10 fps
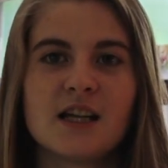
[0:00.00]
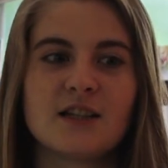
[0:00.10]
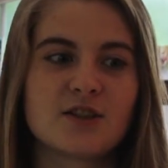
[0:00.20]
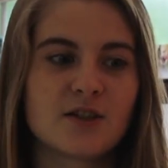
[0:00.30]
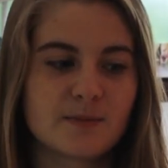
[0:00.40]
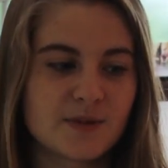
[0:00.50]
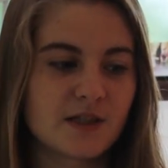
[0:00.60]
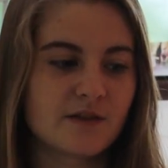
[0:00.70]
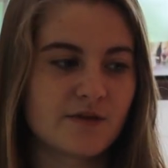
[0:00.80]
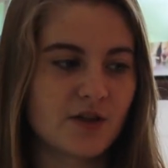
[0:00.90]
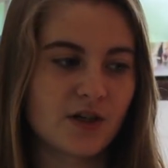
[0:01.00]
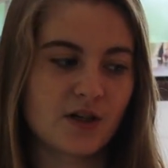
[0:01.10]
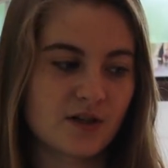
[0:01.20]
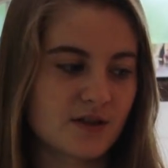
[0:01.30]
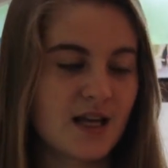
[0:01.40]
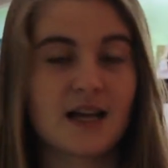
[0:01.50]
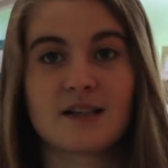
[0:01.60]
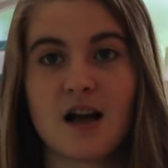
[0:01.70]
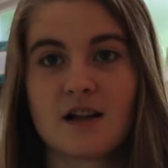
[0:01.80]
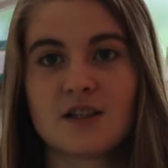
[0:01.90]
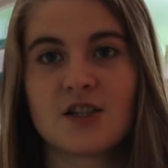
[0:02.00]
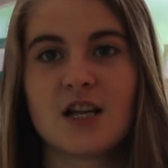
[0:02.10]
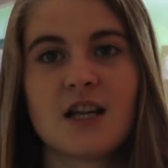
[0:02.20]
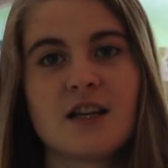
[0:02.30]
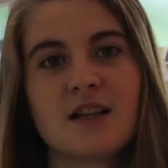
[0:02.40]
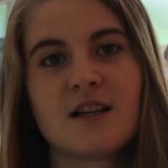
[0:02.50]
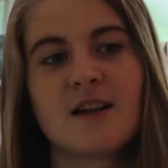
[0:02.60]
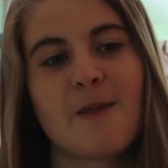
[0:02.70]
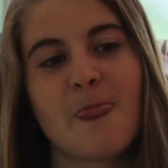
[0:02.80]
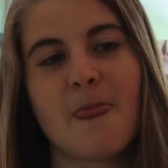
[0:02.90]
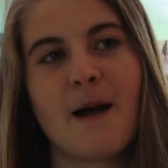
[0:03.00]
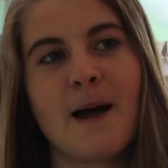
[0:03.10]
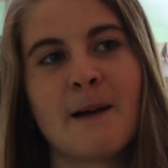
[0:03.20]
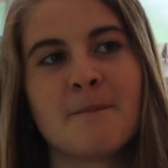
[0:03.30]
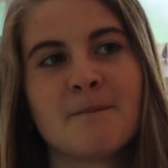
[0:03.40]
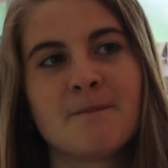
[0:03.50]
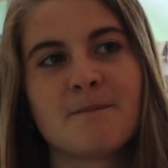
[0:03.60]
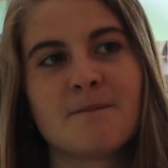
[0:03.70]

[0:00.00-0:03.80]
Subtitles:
in terms of your technology, and